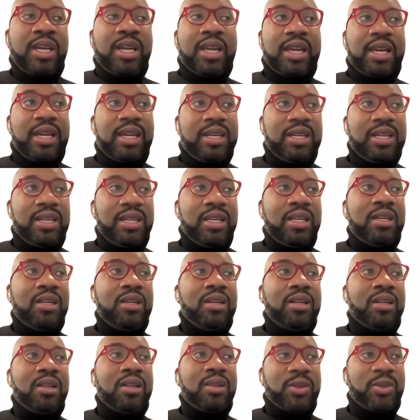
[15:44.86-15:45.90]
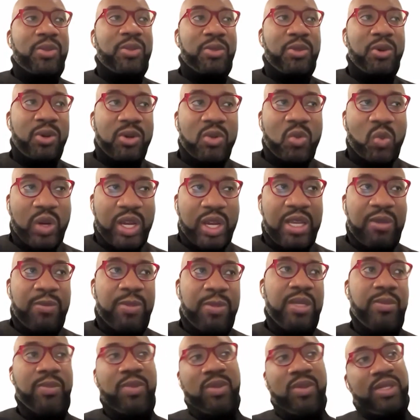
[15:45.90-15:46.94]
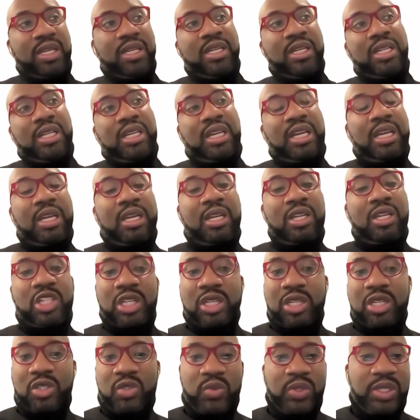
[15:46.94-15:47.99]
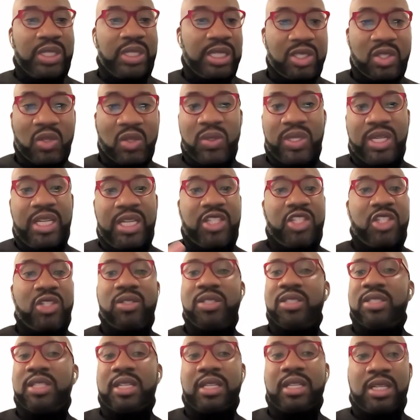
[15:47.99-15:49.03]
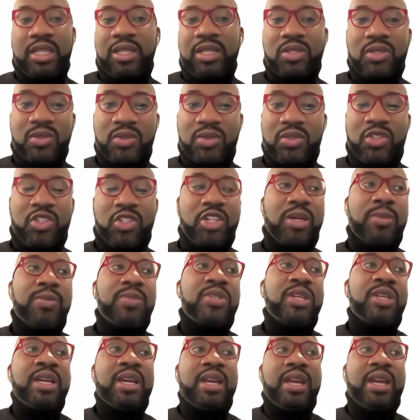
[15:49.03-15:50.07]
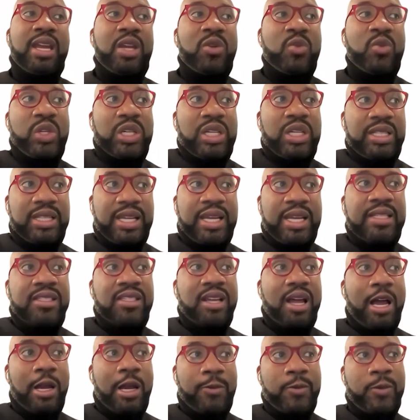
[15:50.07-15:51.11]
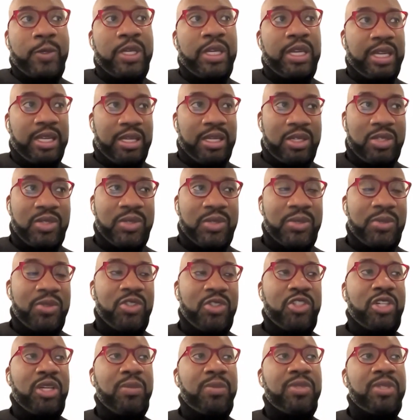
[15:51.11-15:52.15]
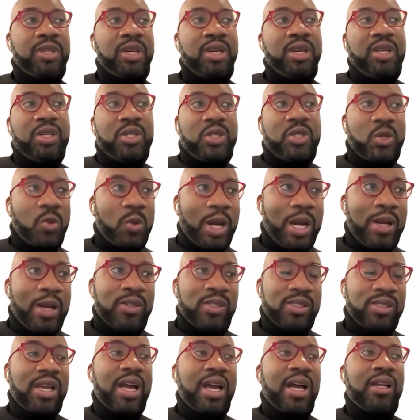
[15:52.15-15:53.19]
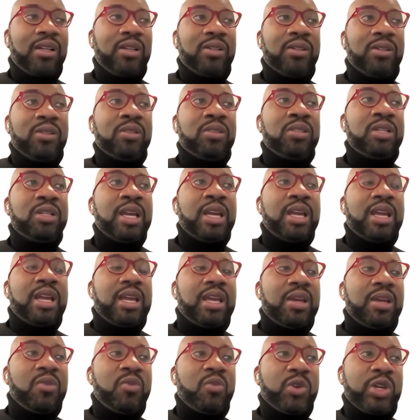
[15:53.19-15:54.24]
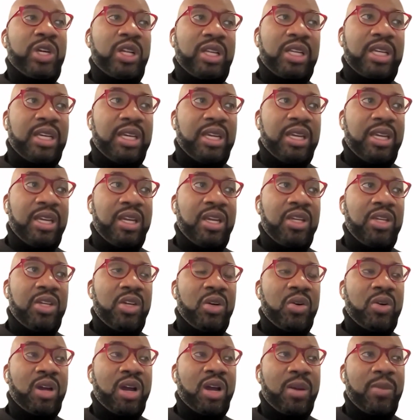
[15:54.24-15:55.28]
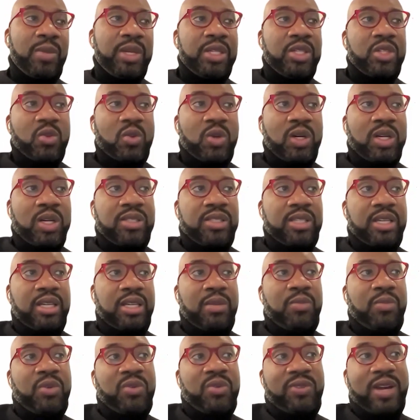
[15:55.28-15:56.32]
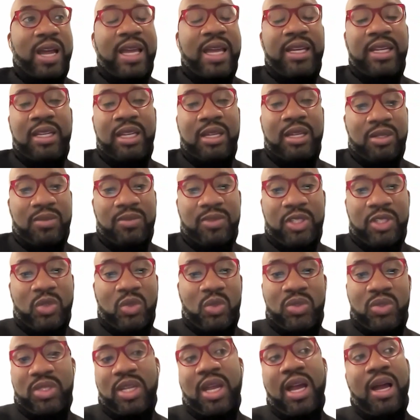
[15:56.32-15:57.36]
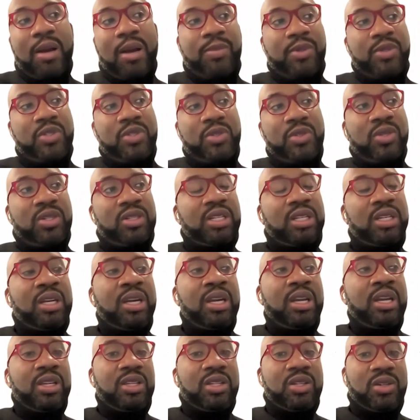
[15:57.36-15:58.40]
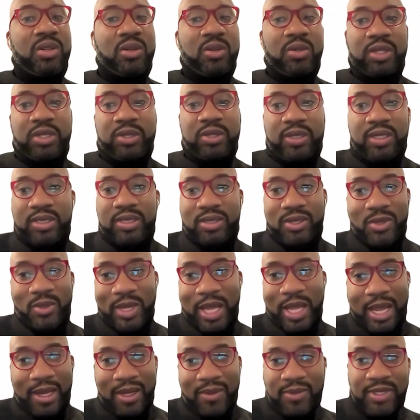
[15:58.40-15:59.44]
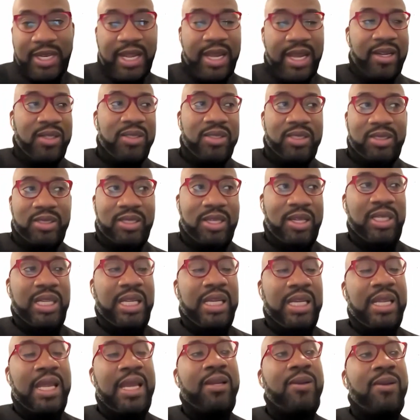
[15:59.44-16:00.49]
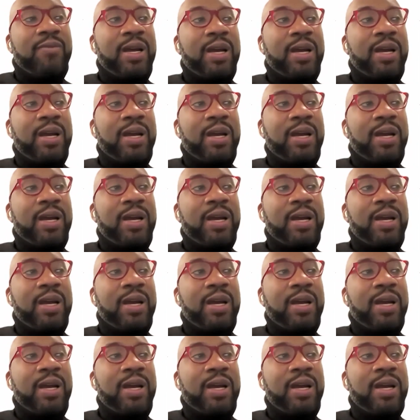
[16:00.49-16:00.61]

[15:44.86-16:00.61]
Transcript: And then the third way people can engage is really donations and internships. And really that's offering internships to our scholars and really, you know, coming to us and providing individuals the opportunity. You know, there is no lack of talent, there's only a lack of